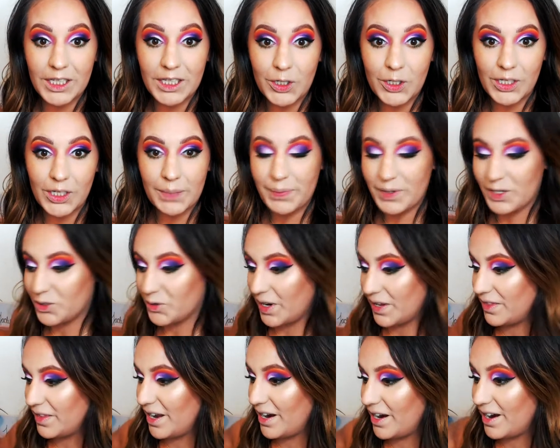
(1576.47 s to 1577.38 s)
little lippies
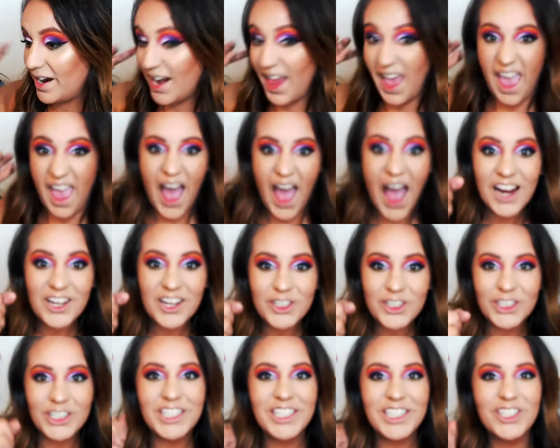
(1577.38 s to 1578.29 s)
right there, and I
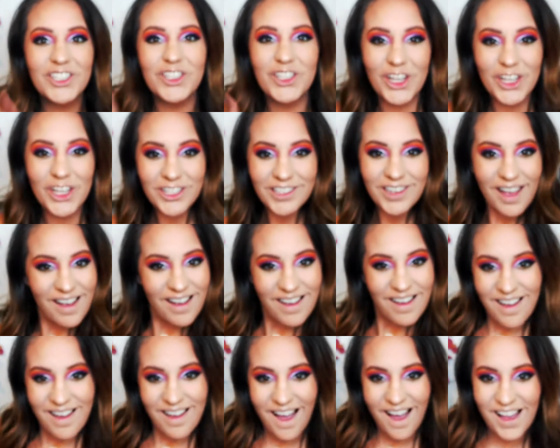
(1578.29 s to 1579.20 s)
actually just
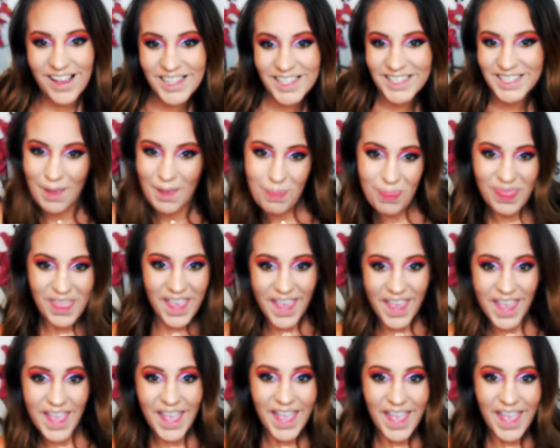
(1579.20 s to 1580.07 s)
got something